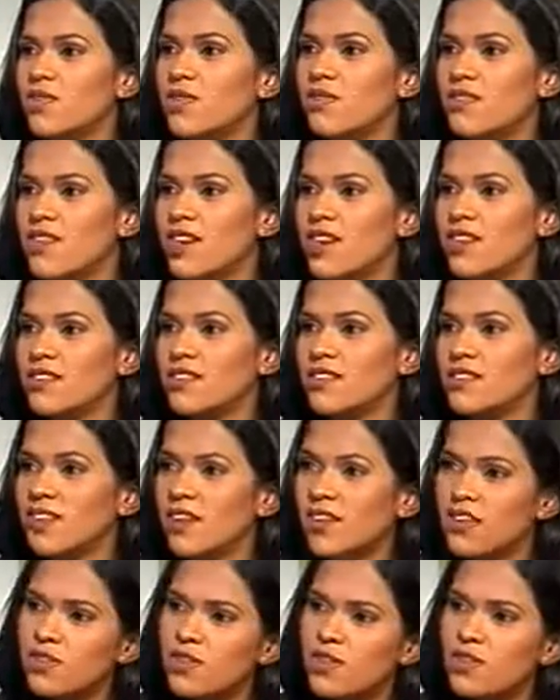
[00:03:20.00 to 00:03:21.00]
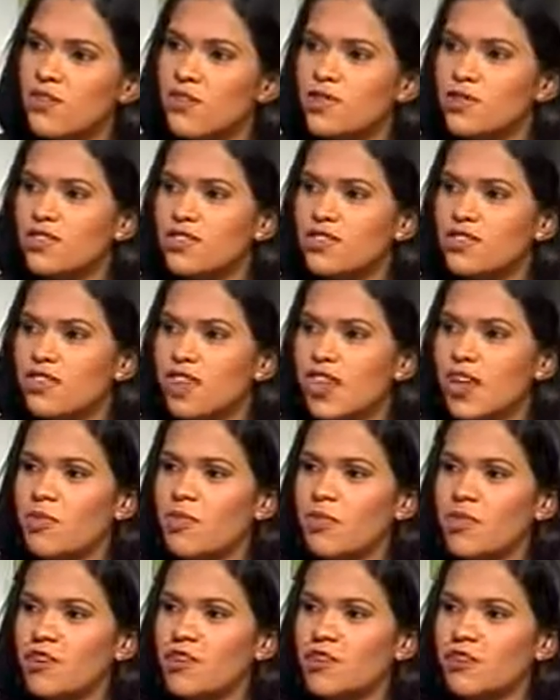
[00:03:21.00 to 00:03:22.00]
reflux. So if you could just
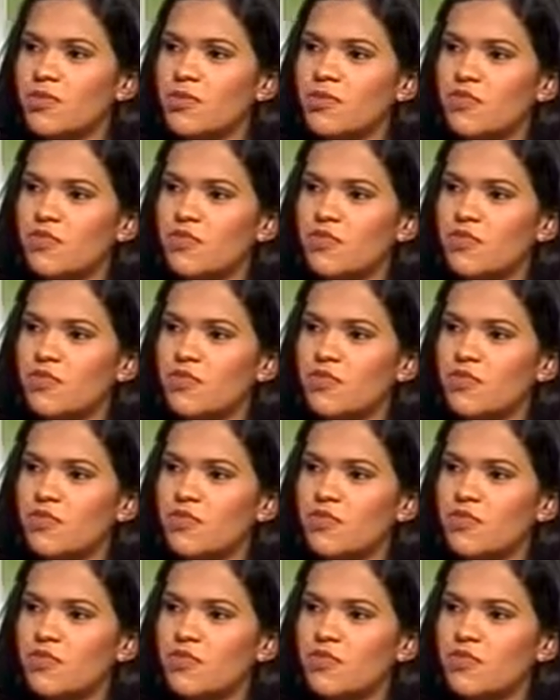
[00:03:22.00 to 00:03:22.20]
elaborate.